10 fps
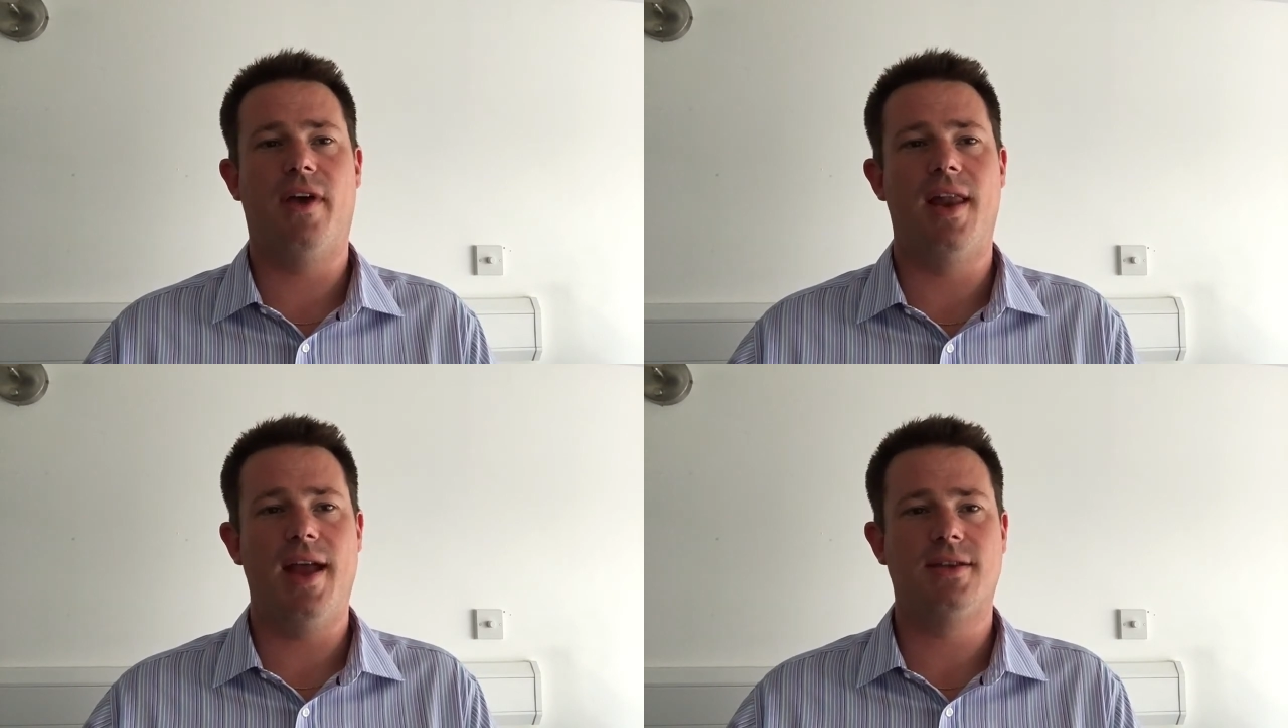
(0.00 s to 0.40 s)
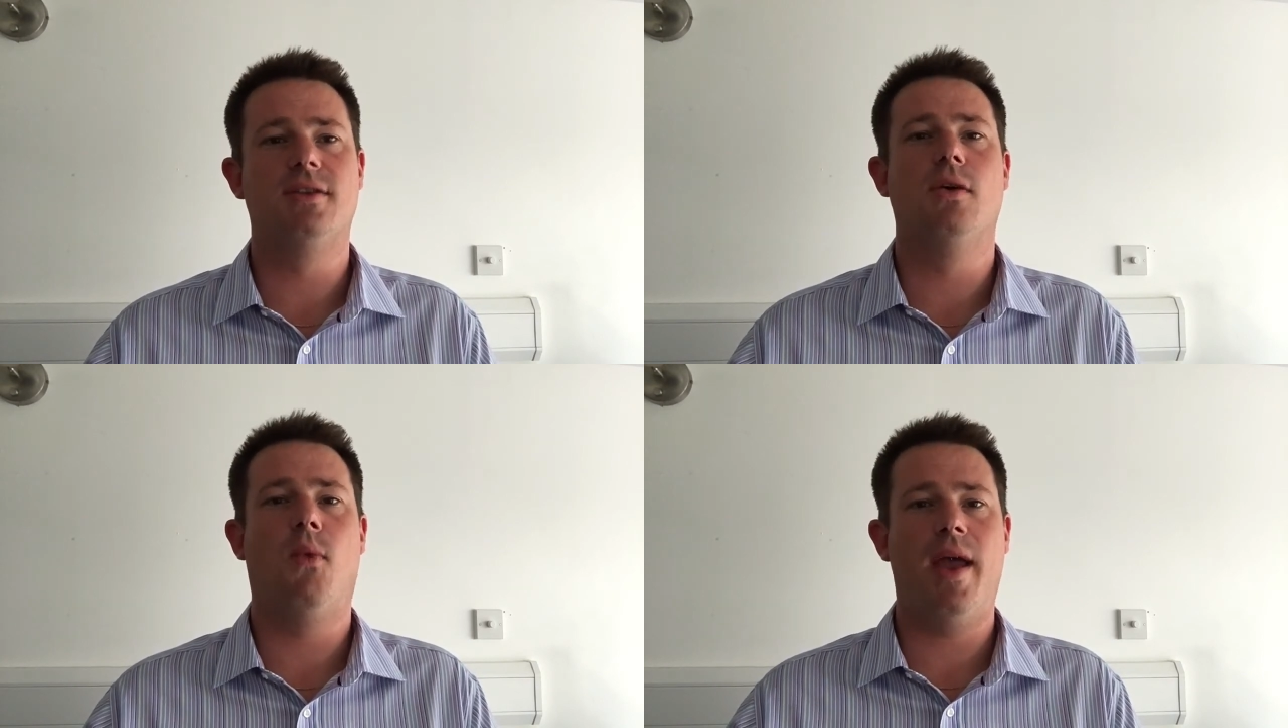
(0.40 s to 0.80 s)
elected
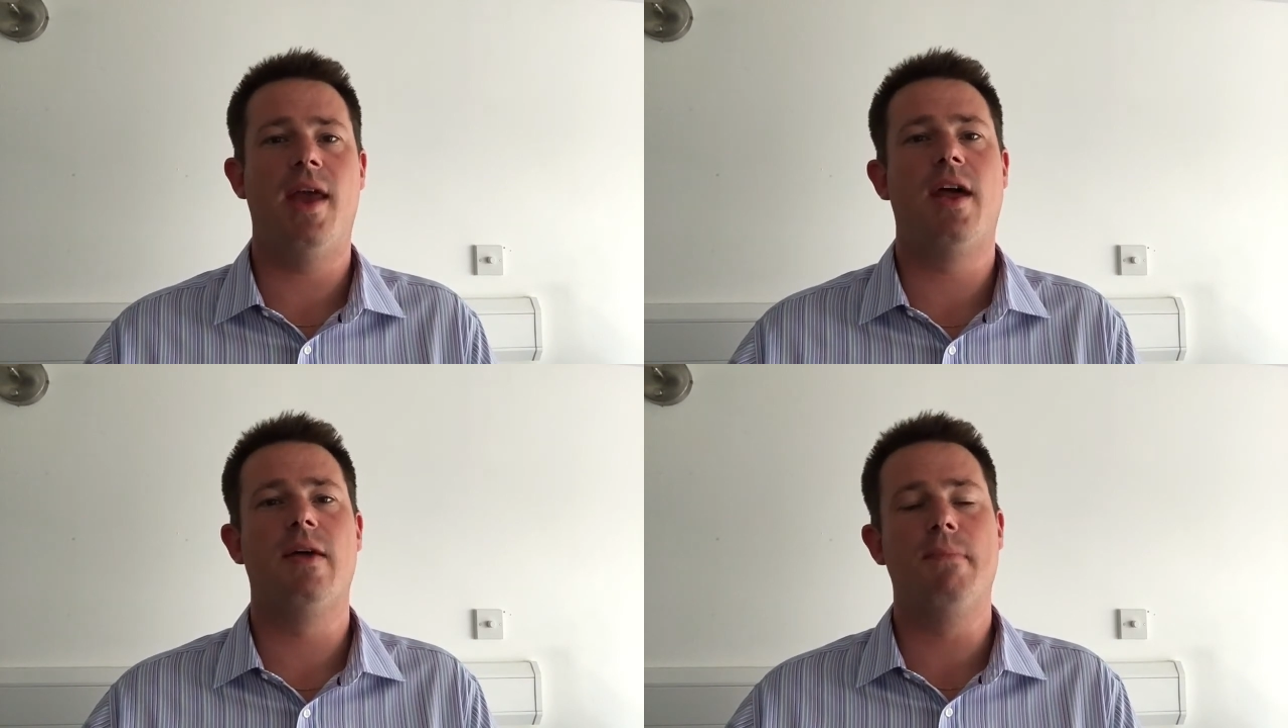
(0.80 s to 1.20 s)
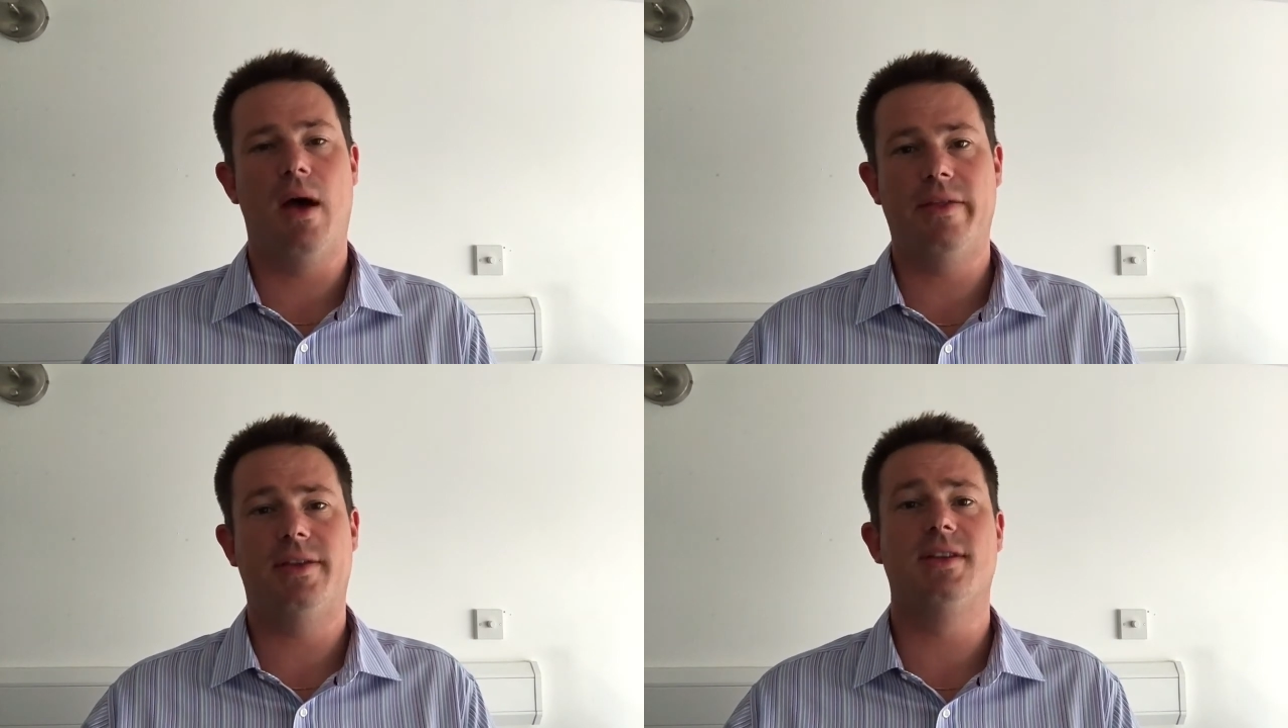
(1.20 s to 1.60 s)
to wait another
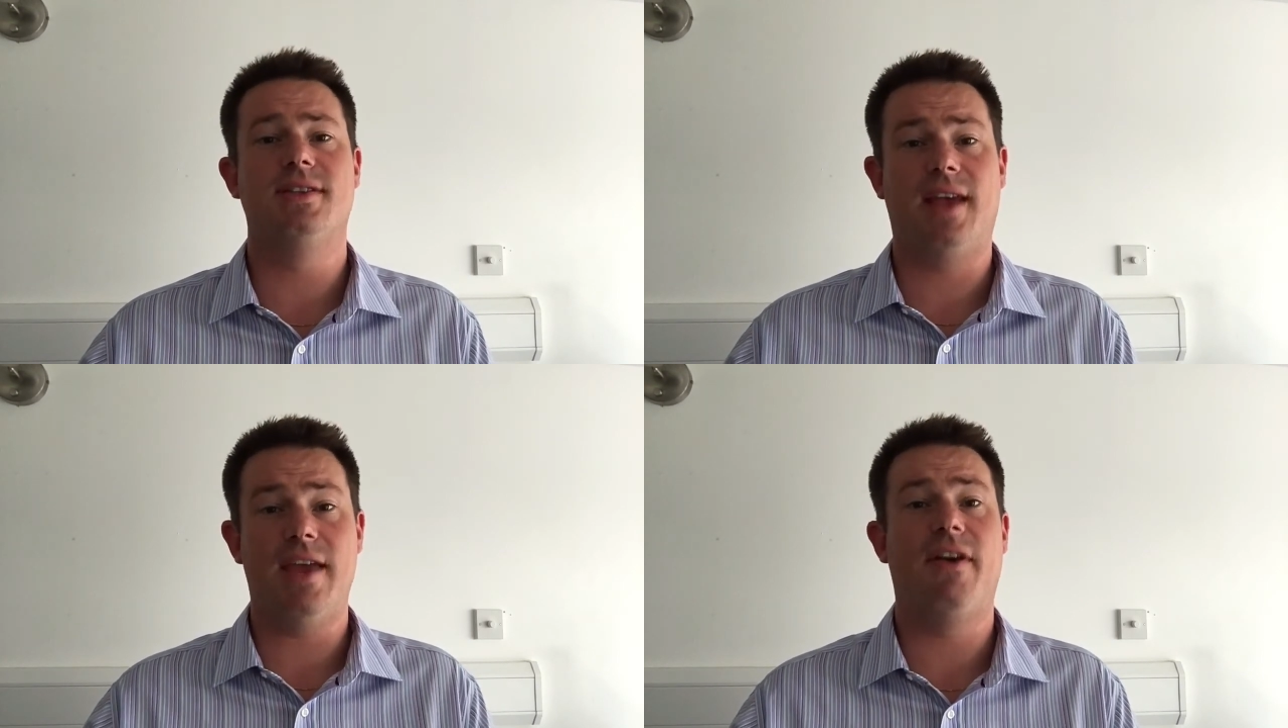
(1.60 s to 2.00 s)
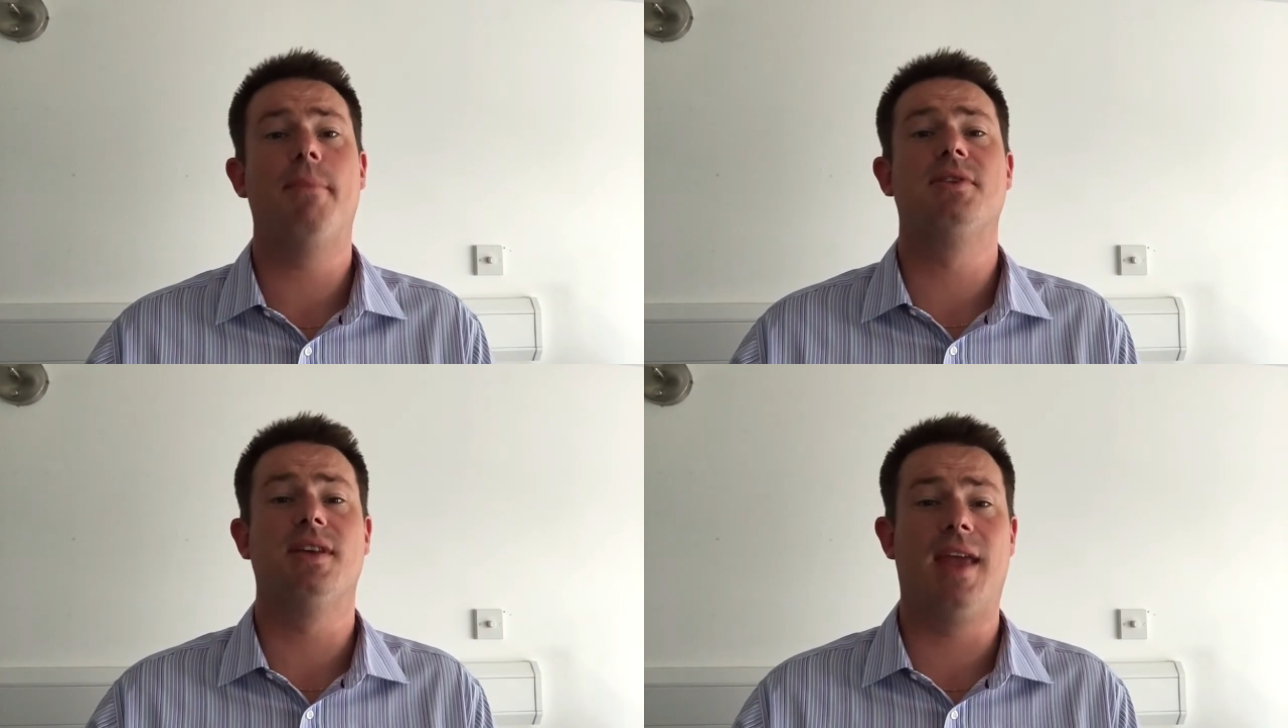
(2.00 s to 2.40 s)
month to save
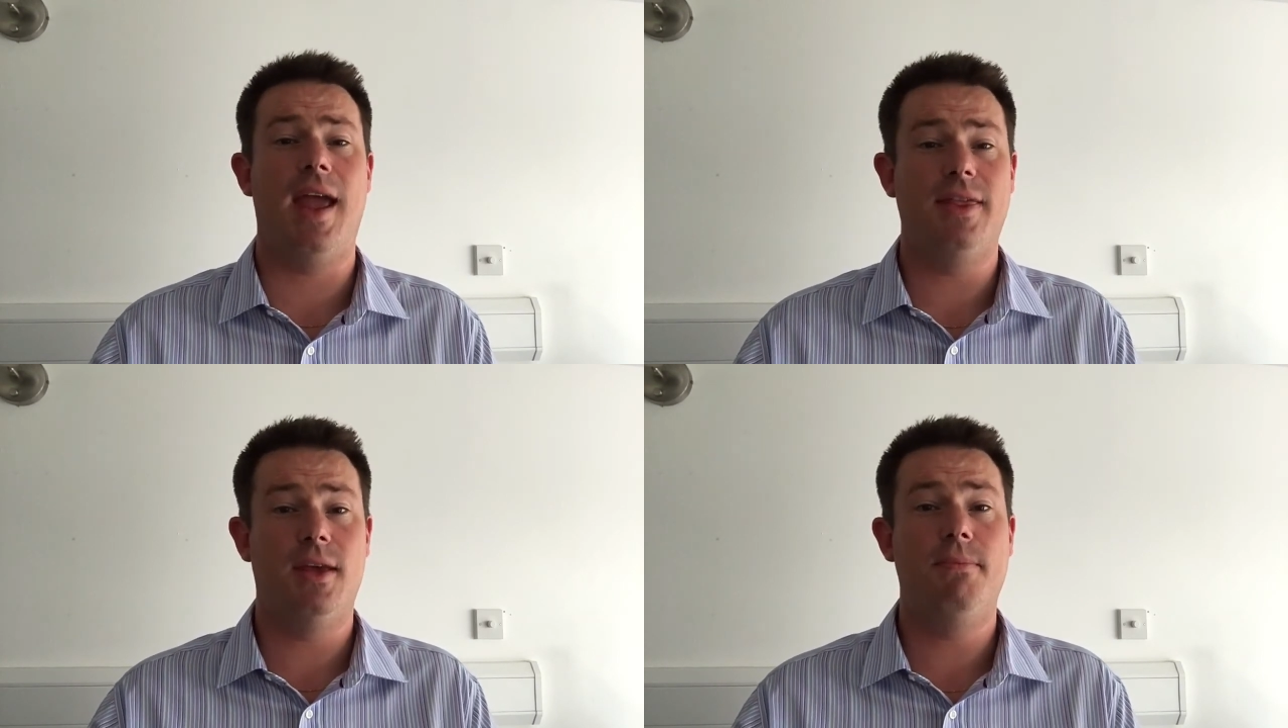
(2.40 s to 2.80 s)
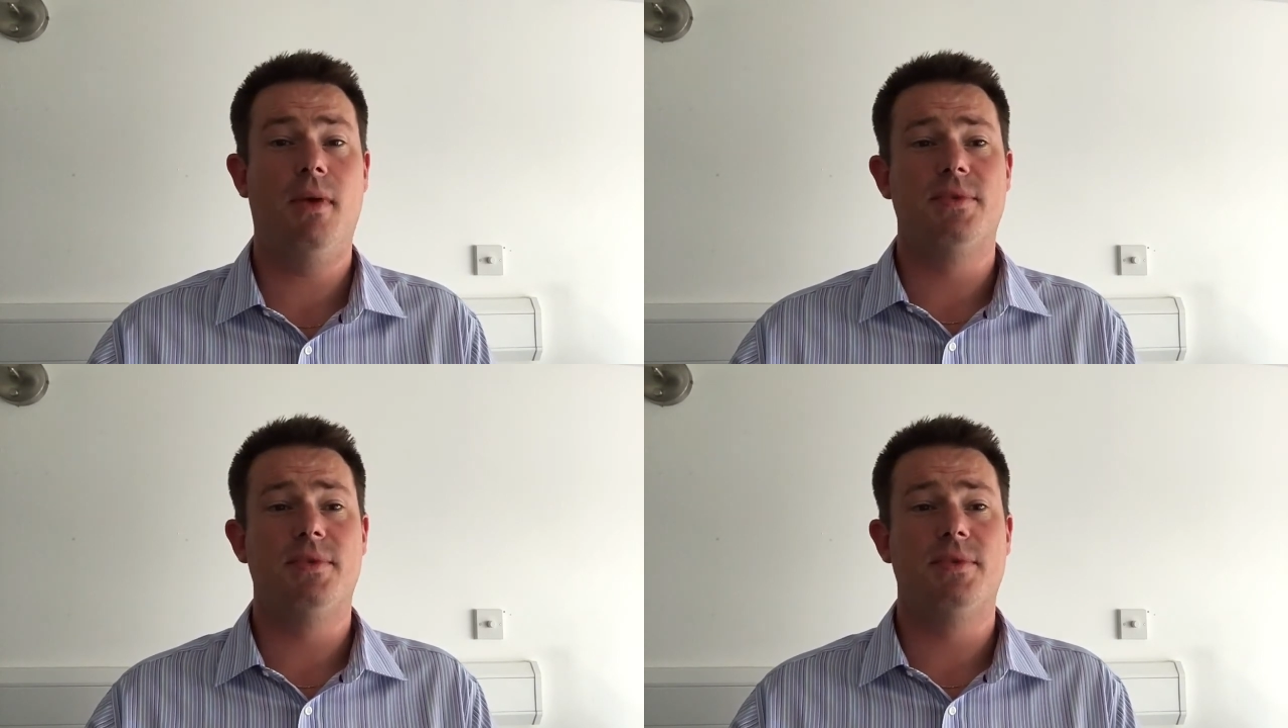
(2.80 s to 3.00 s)
up to get them.